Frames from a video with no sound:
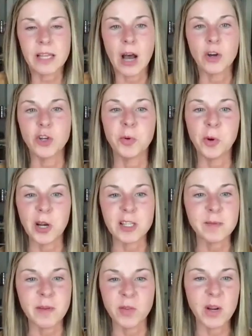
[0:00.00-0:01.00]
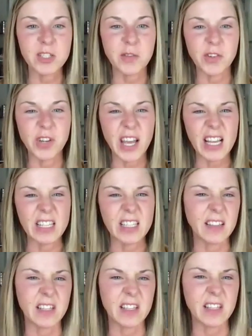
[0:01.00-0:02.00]
how you were going to spend the rest of your days.
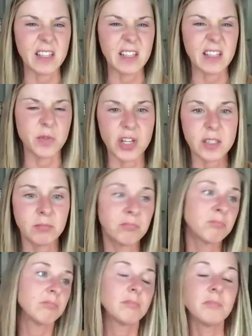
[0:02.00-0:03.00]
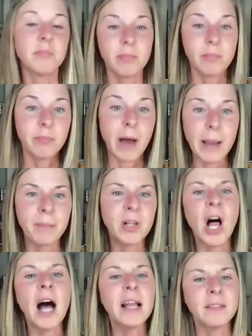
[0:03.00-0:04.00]
This was just my
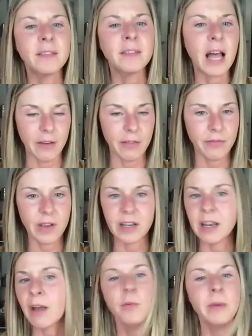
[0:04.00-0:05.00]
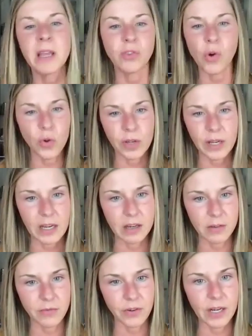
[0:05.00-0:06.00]
plot in life, and never being told
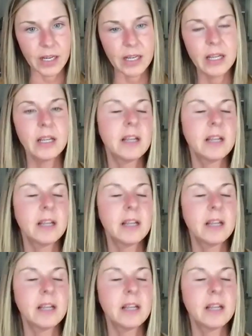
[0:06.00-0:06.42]
any different.